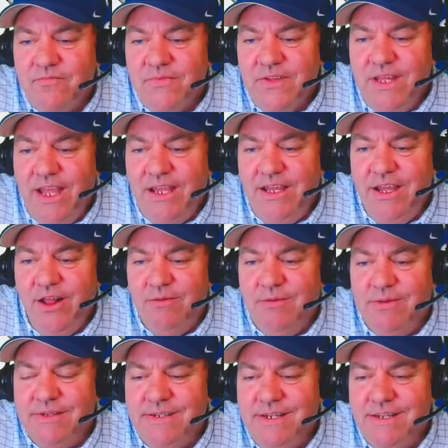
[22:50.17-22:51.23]
King
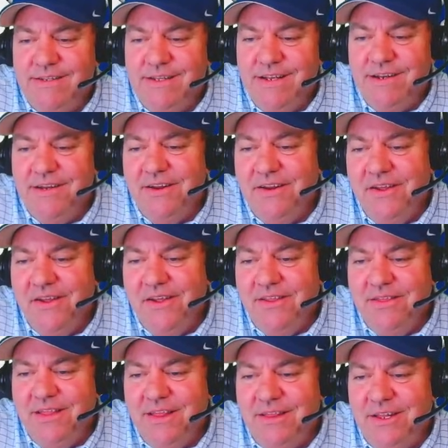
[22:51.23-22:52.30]
Yellowman says that
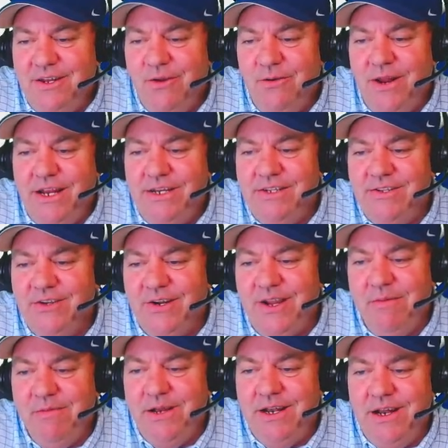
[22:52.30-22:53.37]
the donations are
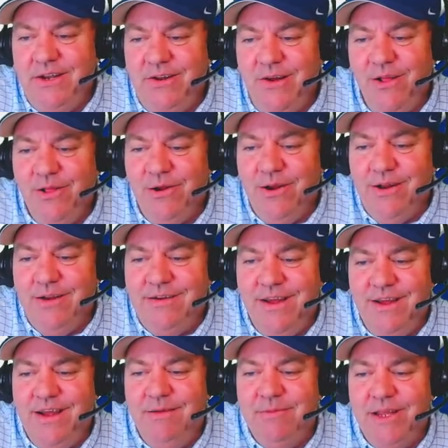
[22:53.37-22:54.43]
coming in $1 at a
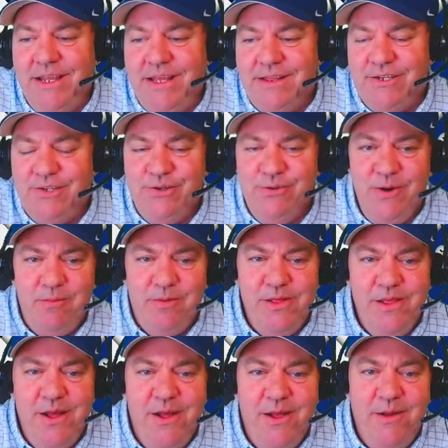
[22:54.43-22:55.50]
time, like at the strip
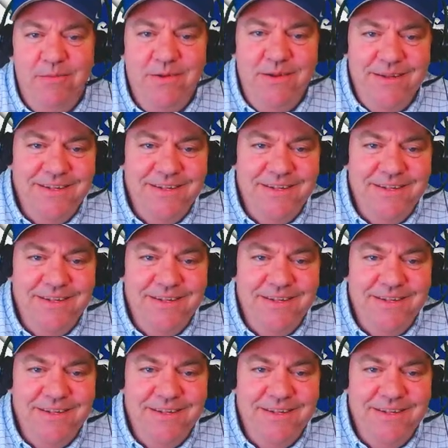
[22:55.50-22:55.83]
club.